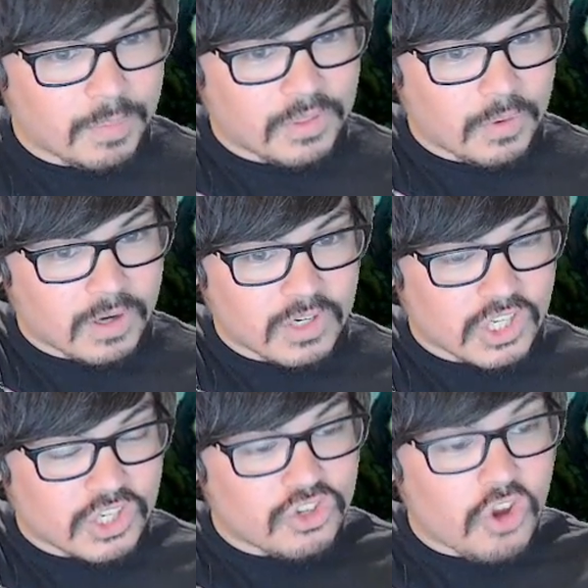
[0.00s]
but there are
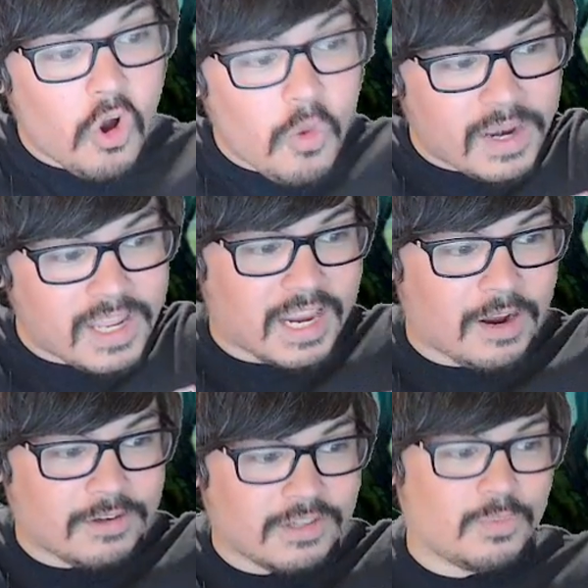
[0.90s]
just so many characters
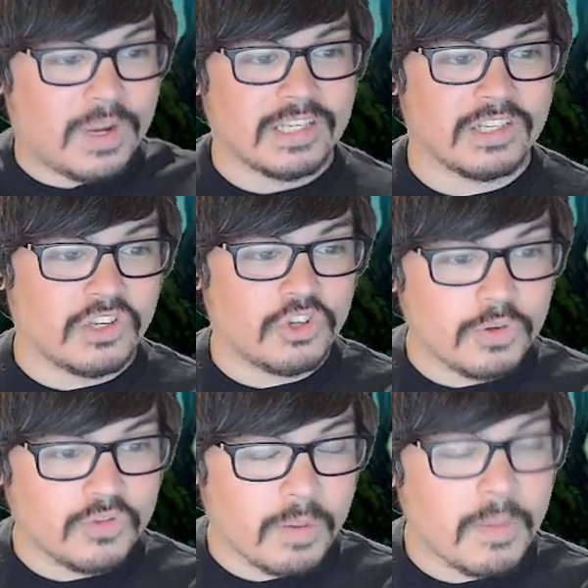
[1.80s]
characters and races to
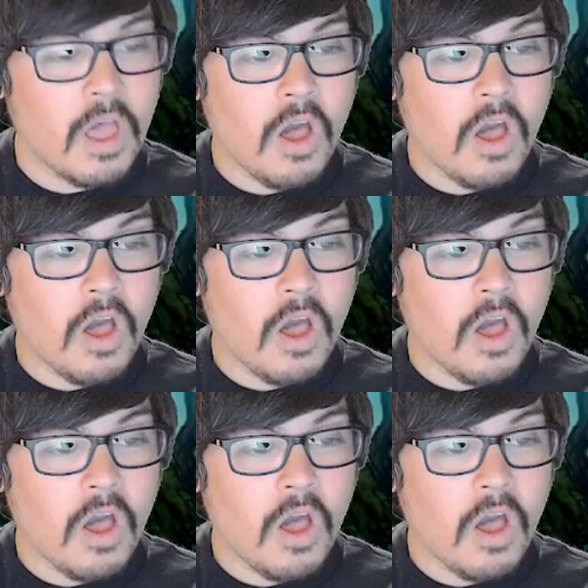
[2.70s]
choose from,